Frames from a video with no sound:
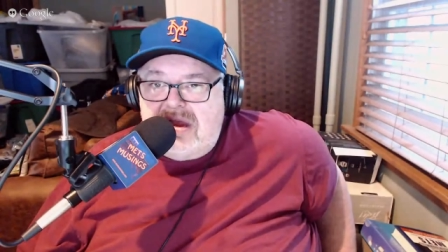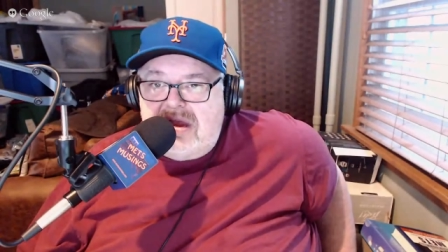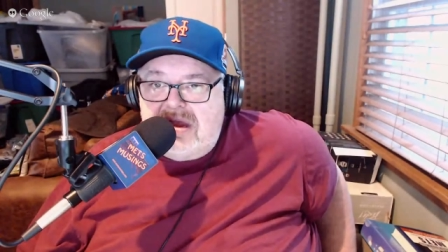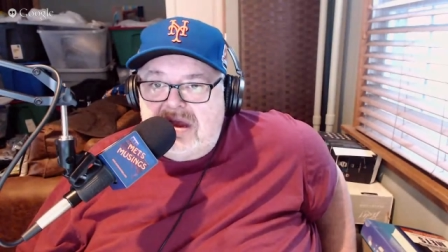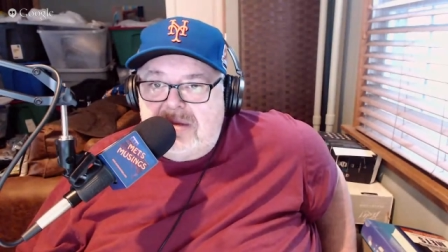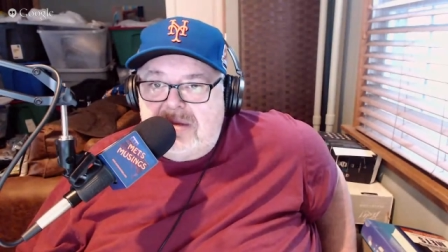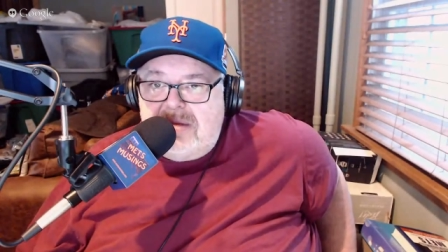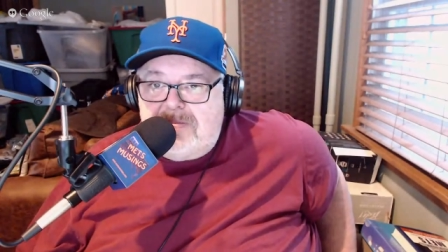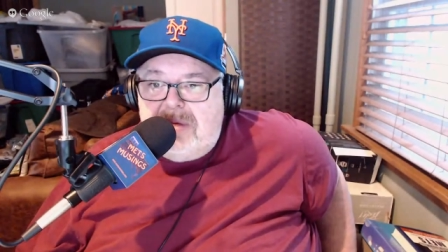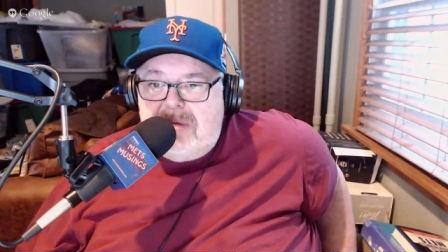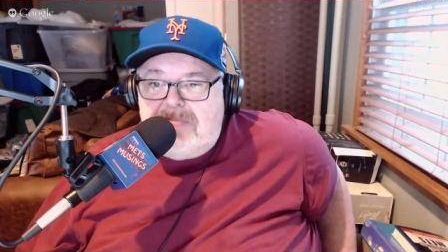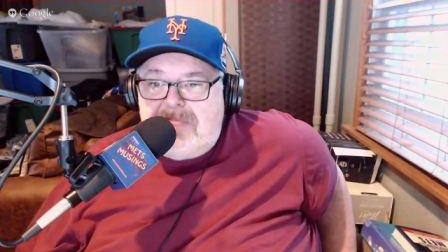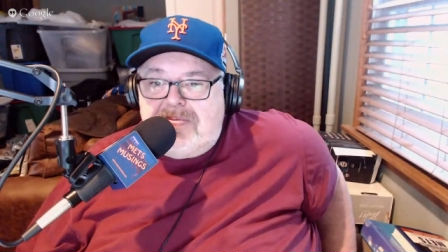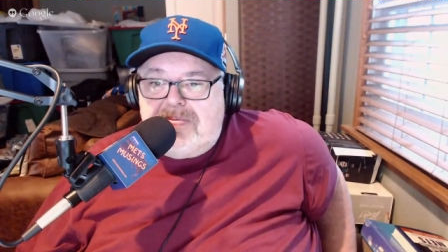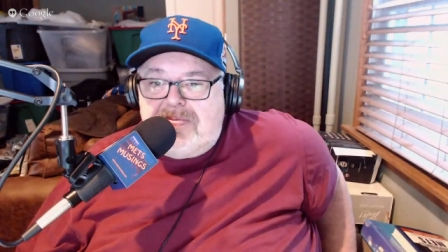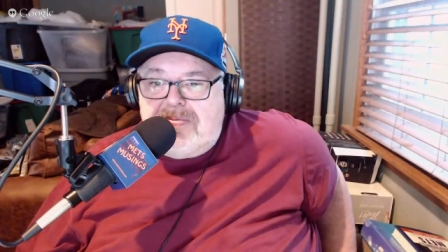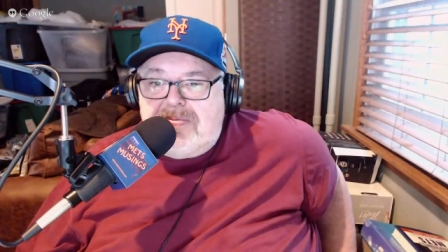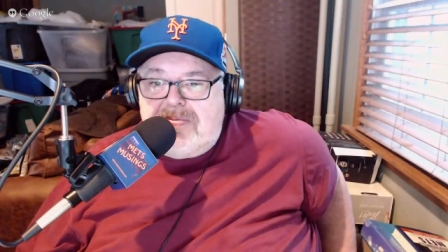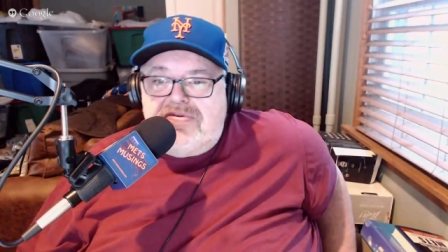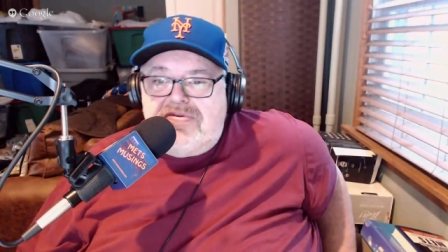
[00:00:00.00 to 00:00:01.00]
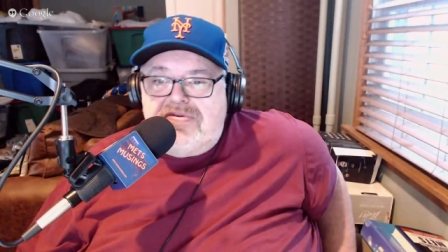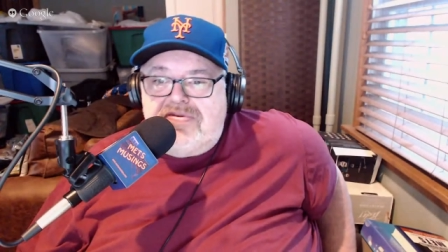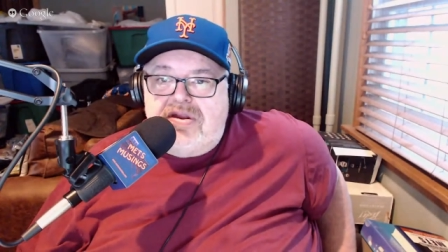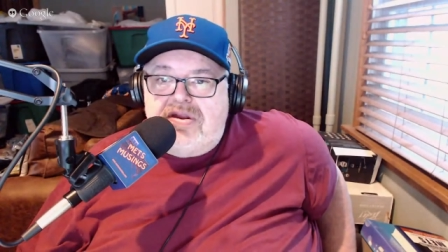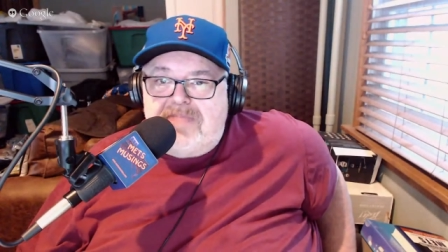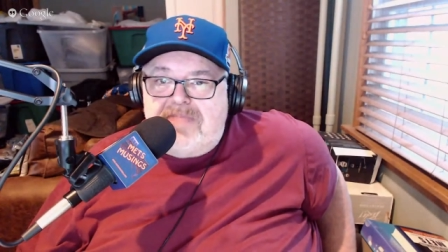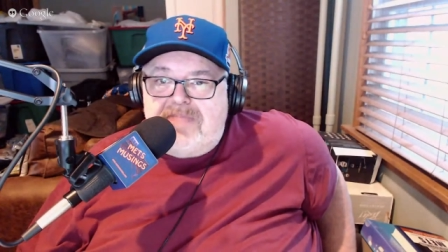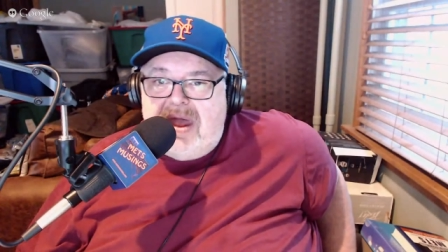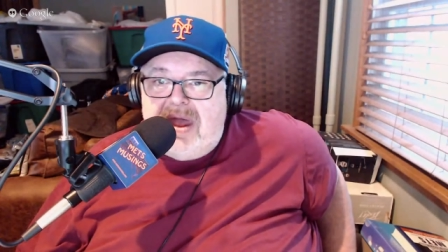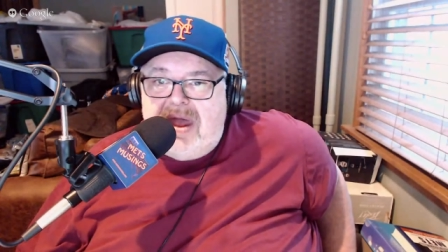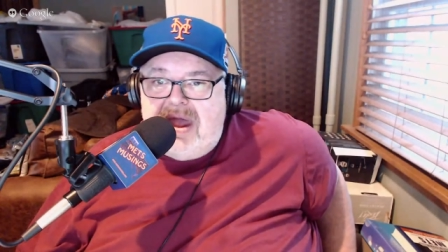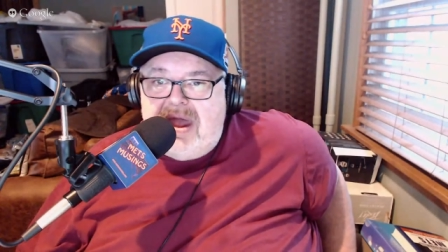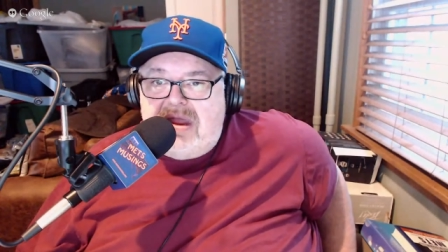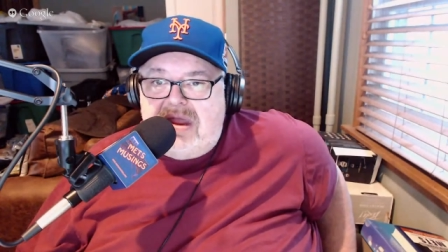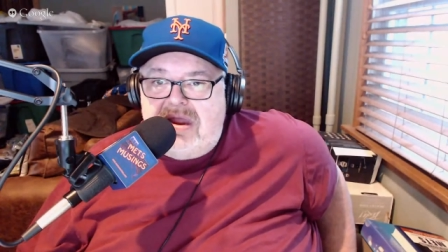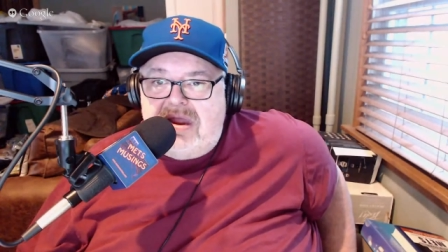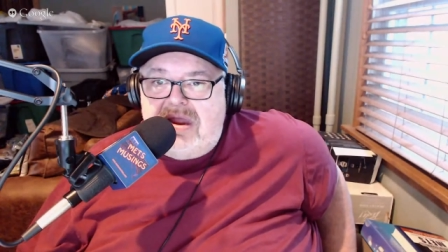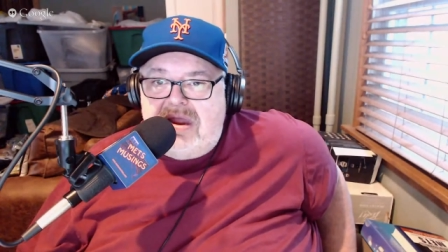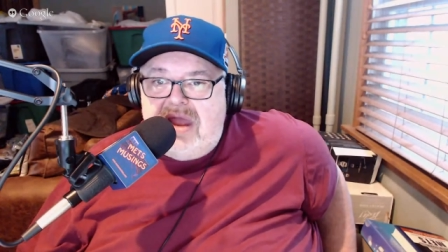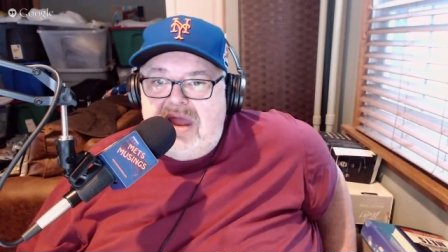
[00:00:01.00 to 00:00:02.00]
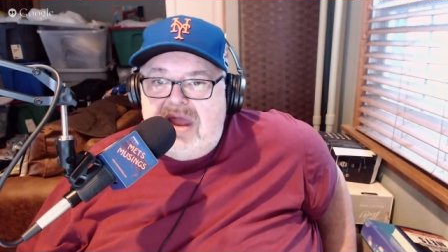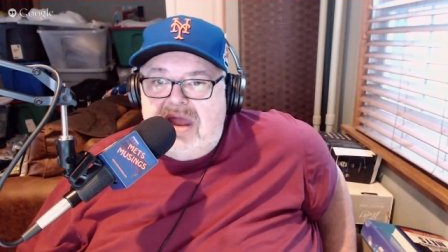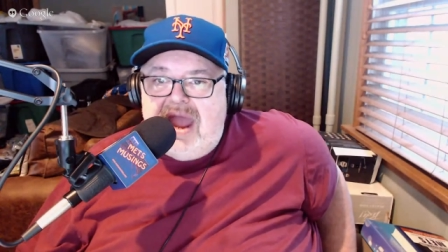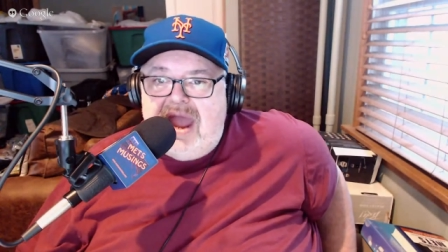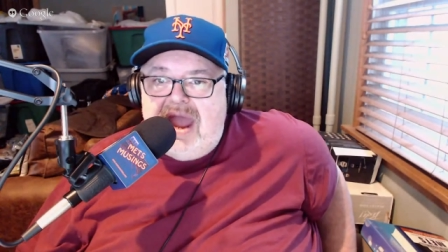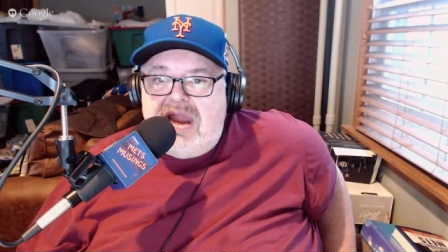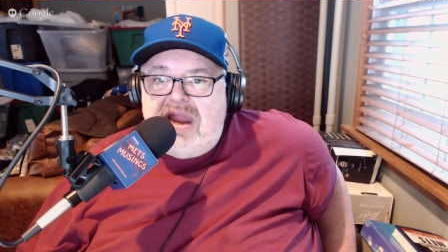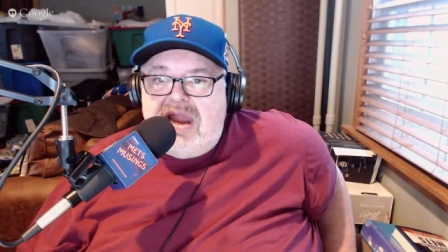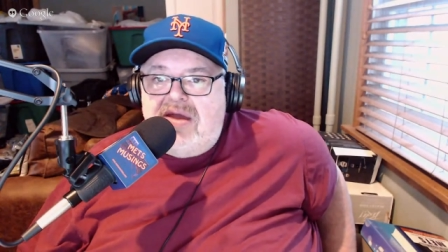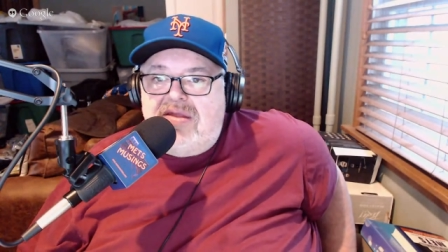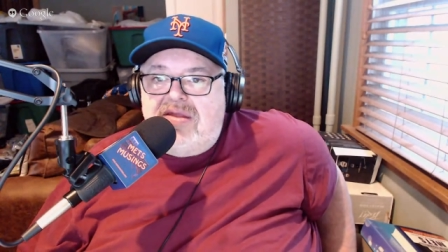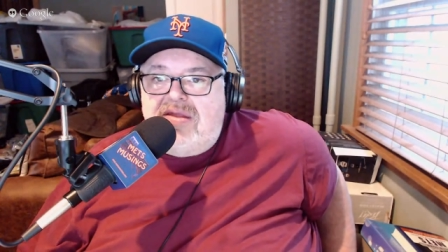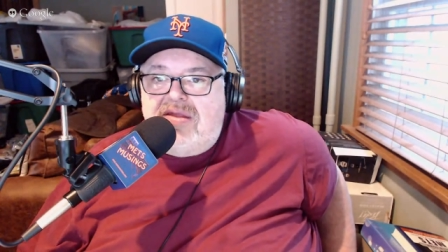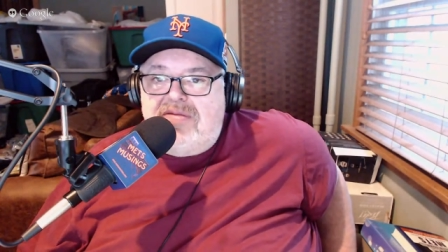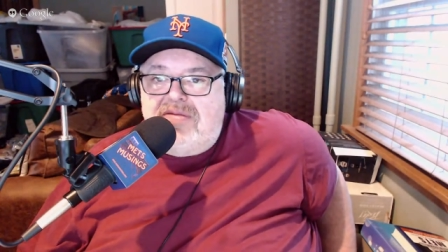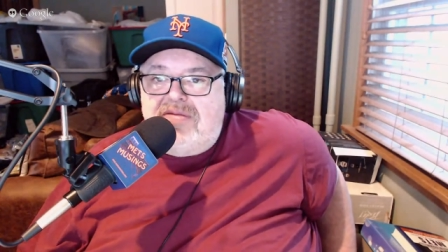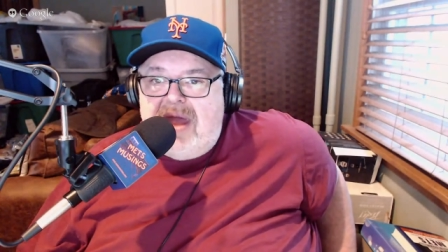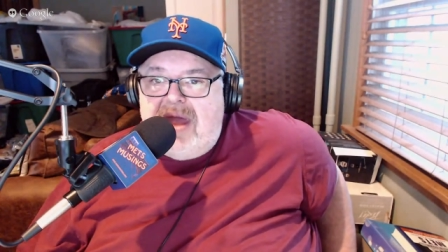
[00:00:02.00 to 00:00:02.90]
pimples on his back and acne on his back,